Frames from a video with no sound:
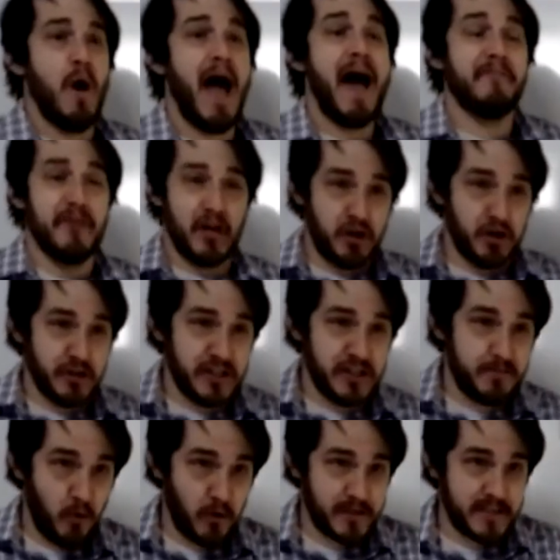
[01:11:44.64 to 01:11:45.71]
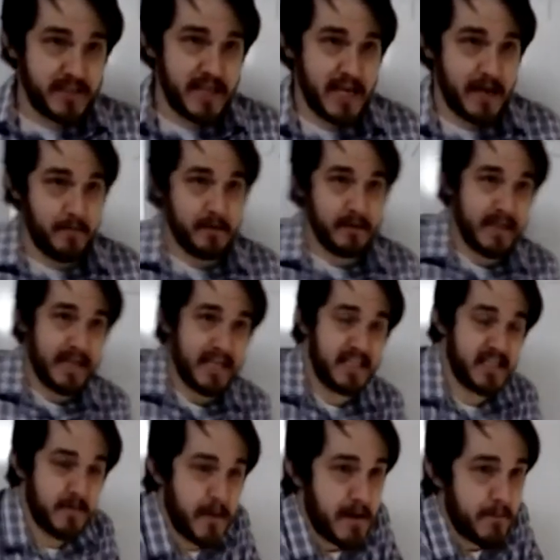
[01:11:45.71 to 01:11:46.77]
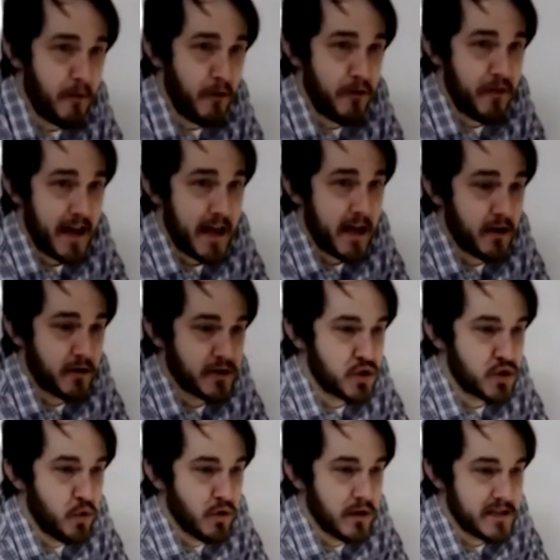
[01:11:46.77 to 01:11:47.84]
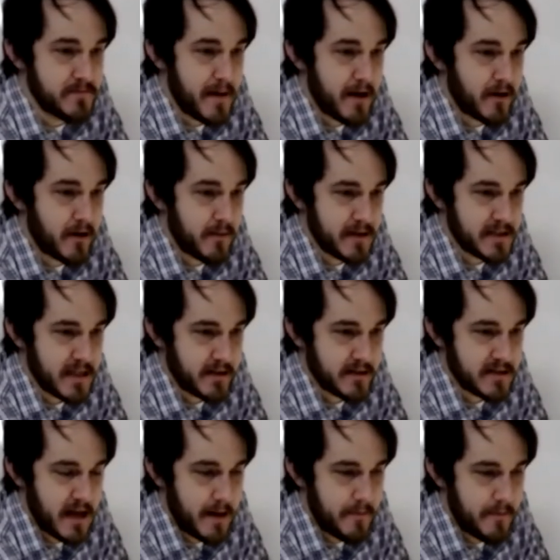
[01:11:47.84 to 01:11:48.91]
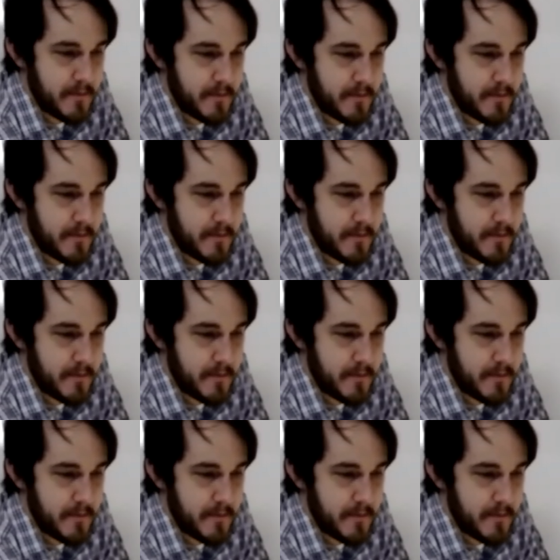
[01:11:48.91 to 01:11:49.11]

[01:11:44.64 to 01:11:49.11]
having a good sports team leads to people thinking your school is better. Give me a second to stop the